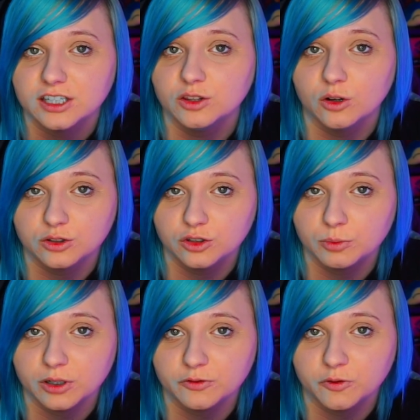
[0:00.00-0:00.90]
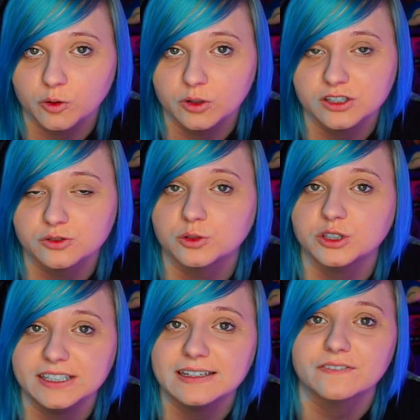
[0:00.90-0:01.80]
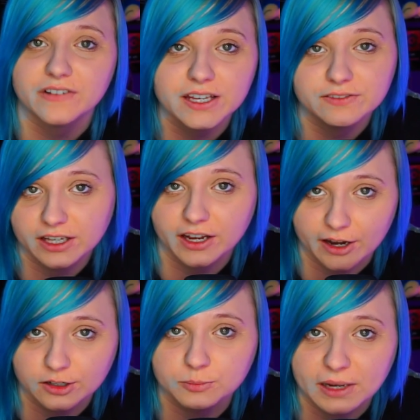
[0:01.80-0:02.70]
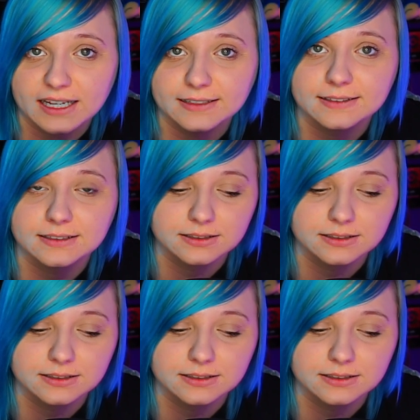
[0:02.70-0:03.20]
not 2.4 on its own, you need a 5 GHz band.